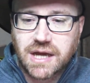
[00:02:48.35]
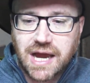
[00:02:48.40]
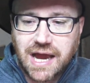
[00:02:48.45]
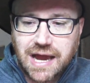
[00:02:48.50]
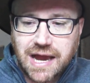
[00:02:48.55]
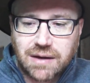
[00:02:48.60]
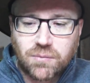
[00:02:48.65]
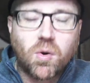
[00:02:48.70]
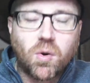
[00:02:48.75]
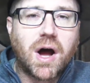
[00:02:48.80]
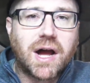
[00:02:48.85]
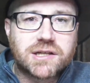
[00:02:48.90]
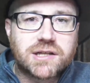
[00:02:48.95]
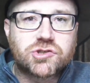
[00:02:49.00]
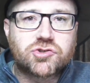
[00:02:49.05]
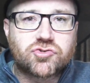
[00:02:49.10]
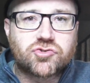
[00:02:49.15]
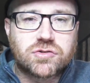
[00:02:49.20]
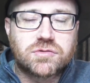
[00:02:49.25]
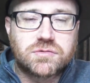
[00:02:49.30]
And what has
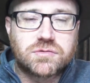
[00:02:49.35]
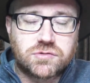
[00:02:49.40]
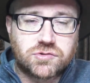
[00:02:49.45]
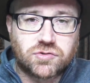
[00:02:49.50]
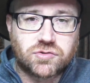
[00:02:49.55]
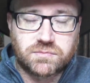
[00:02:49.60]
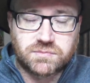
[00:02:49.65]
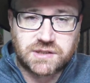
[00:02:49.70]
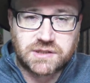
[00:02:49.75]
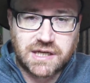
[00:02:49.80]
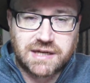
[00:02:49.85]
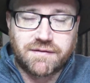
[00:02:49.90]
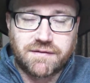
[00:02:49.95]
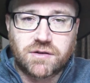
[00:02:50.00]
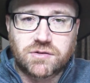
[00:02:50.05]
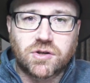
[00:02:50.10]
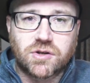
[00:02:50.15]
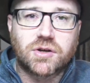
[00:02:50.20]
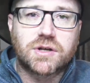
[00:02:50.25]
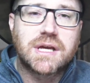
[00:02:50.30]
Trump's hero
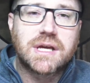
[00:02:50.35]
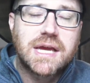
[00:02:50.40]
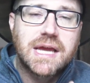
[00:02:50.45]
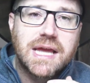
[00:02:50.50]
done?